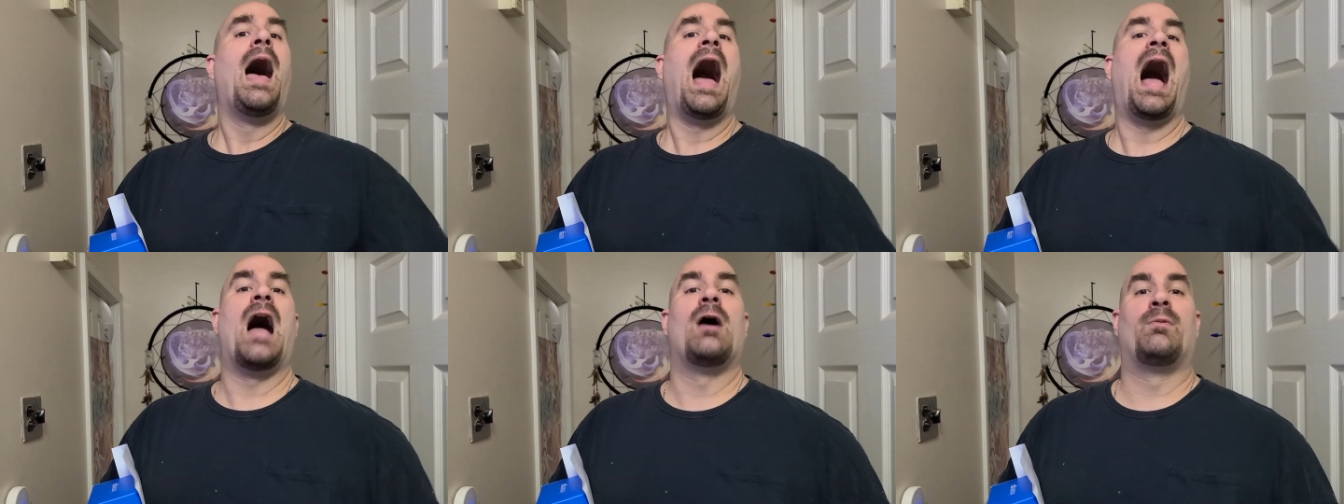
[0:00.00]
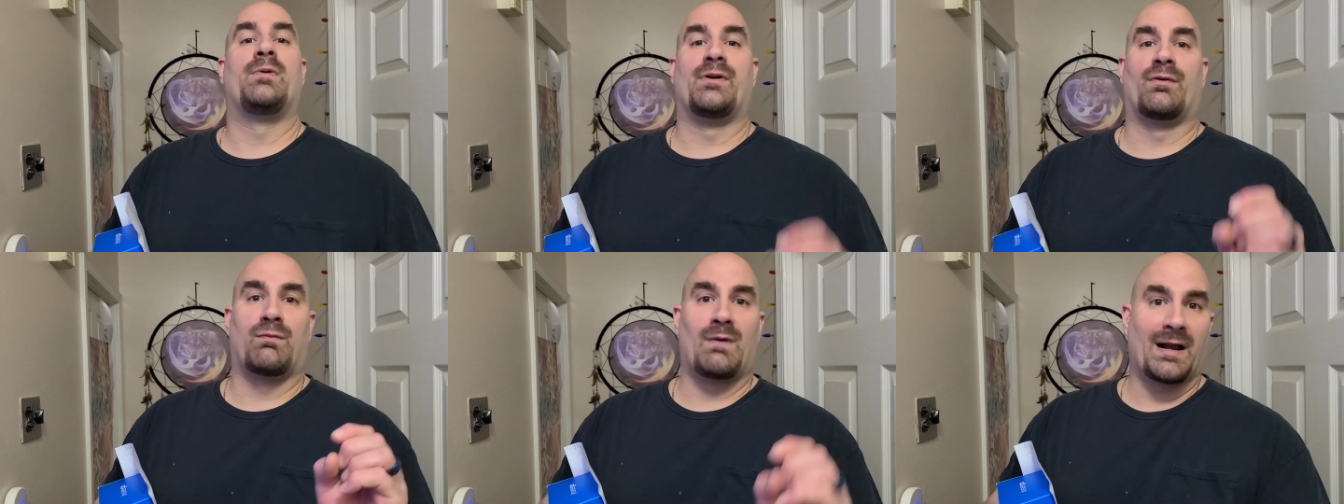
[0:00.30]
I
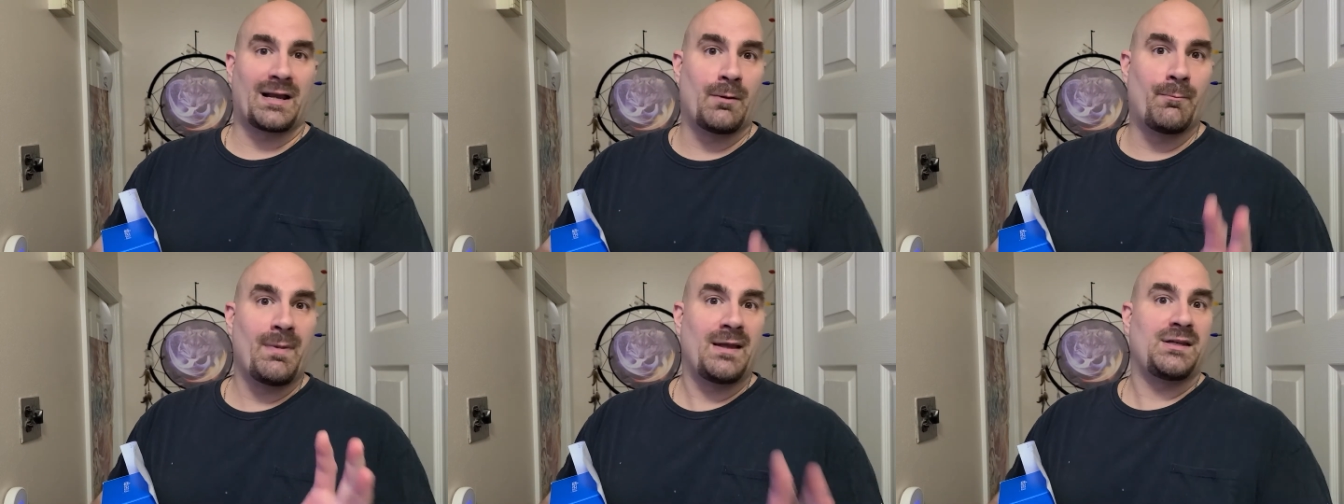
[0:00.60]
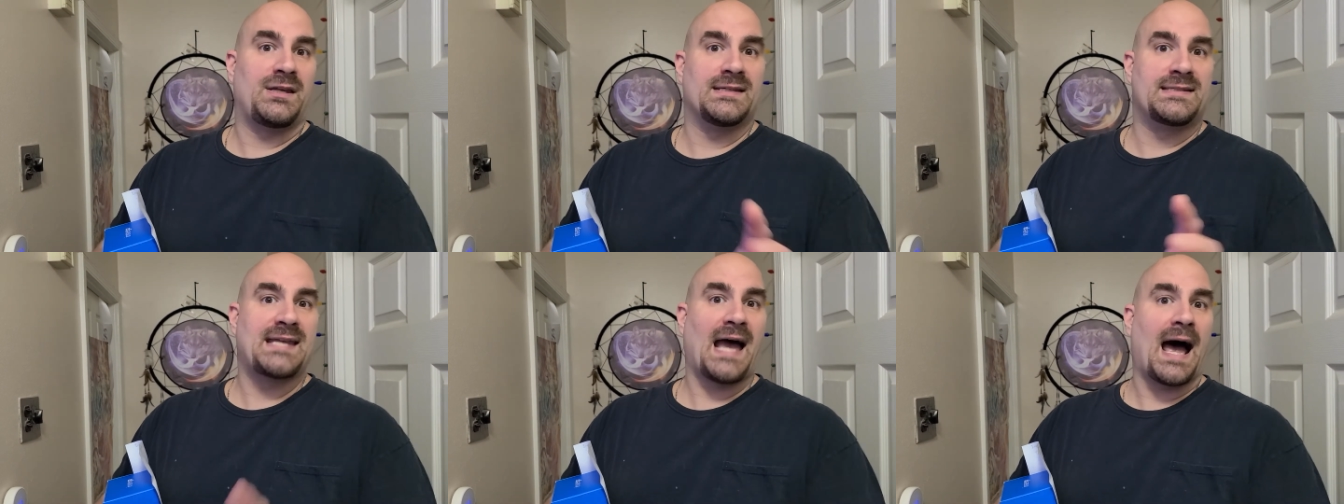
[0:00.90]
would recommend
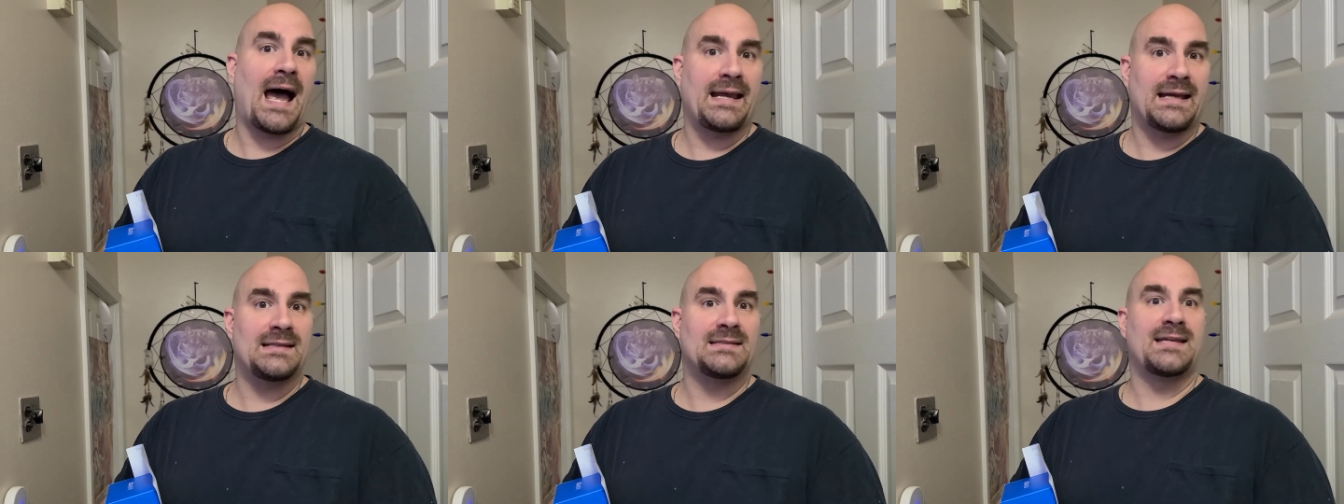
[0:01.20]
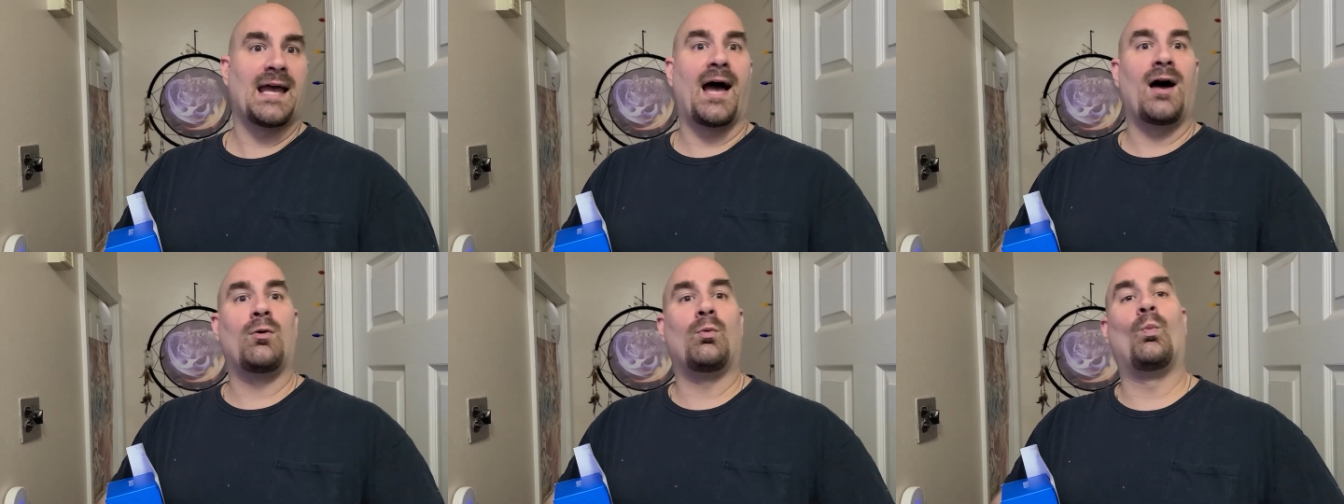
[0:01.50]
you tie it
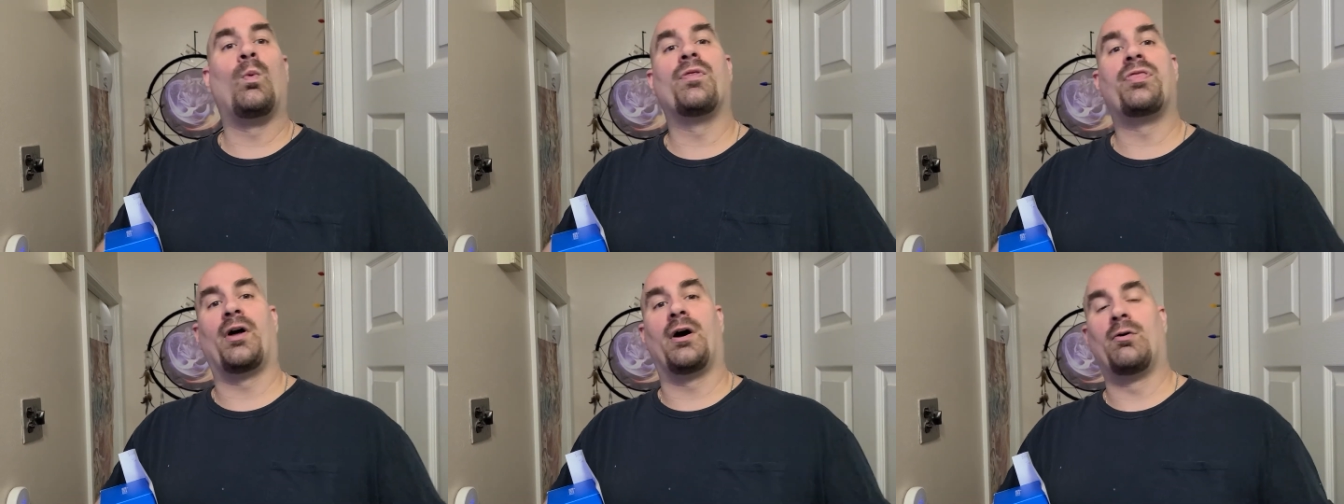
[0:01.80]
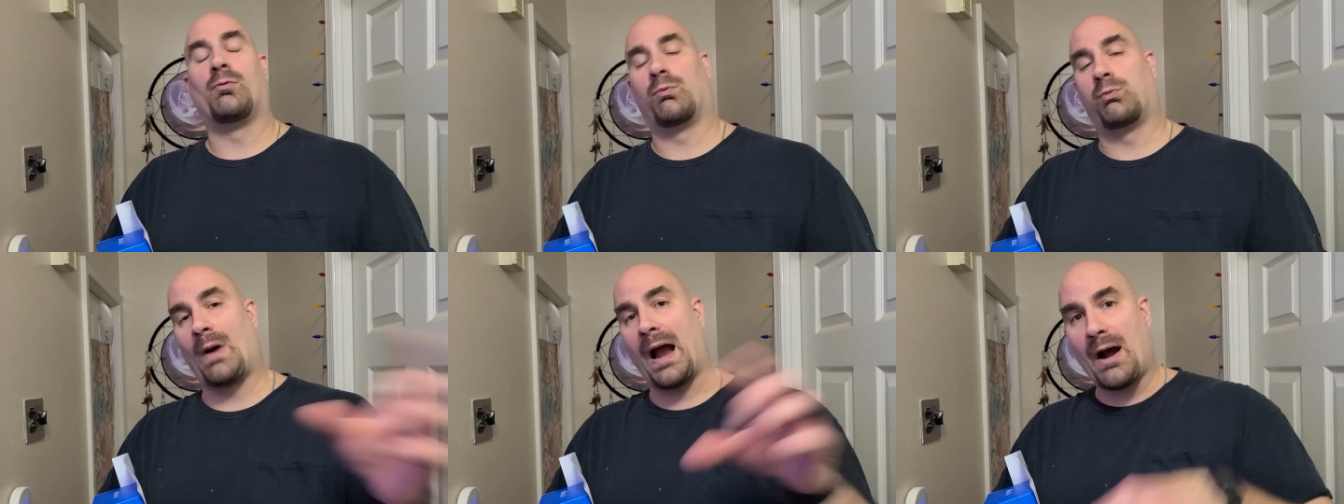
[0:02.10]
down with a
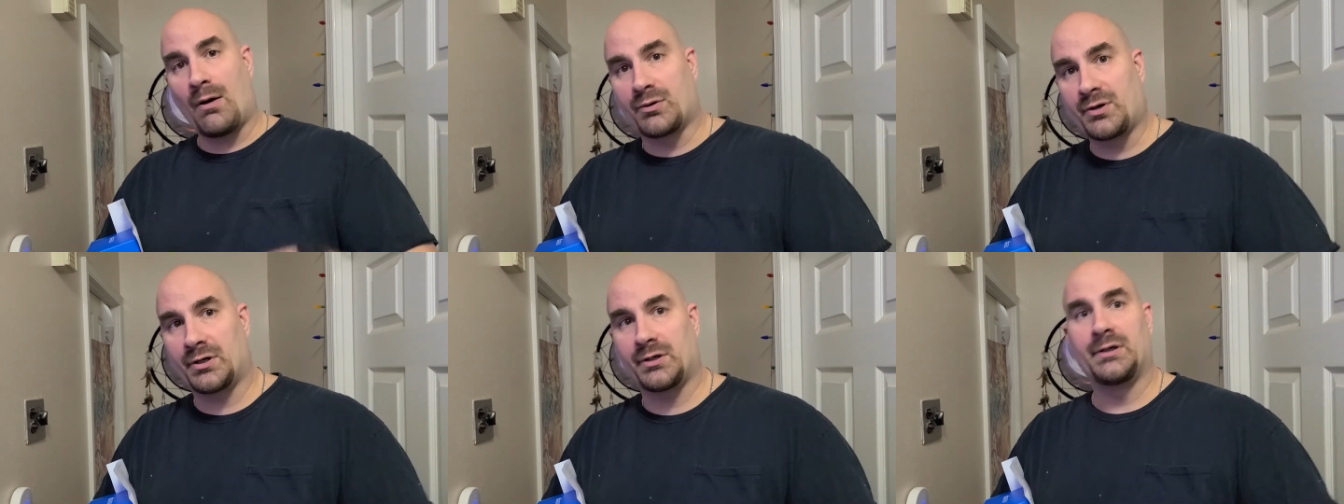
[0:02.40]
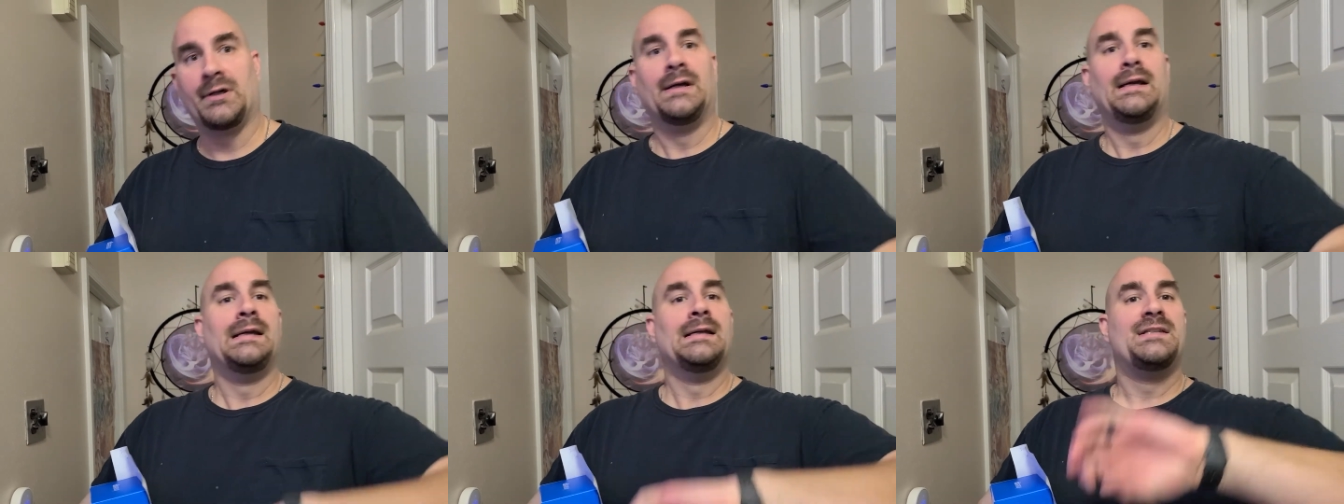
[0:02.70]
router,